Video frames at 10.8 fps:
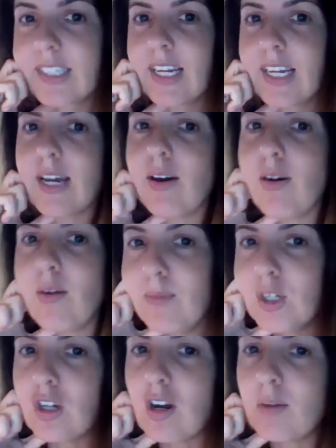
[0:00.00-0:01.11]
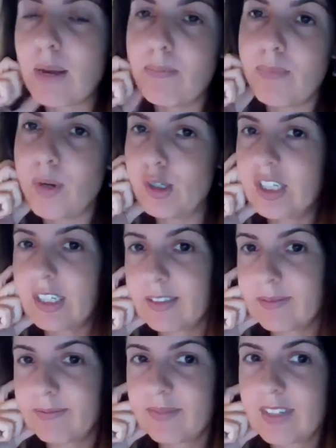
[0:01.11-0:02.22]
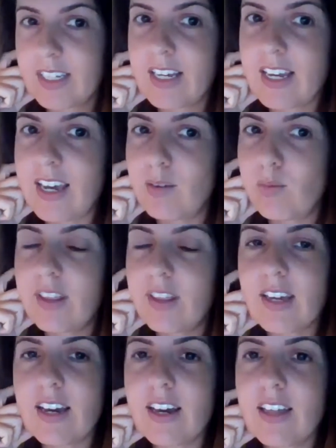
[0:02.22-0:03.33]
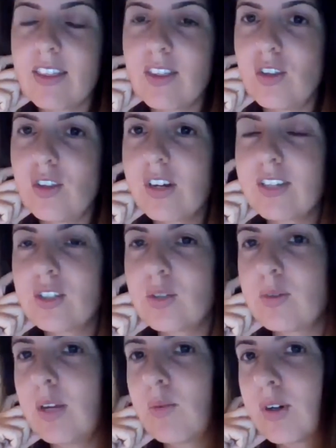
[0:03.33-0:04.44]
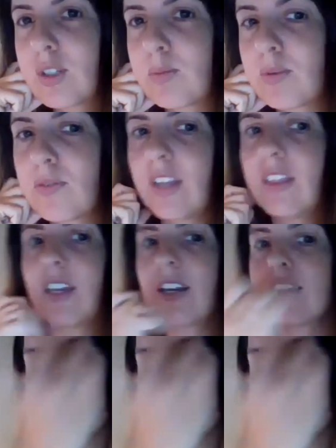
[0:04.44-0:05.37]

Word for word: uh, shark pup poaching and whether you guys do any work to prevent that.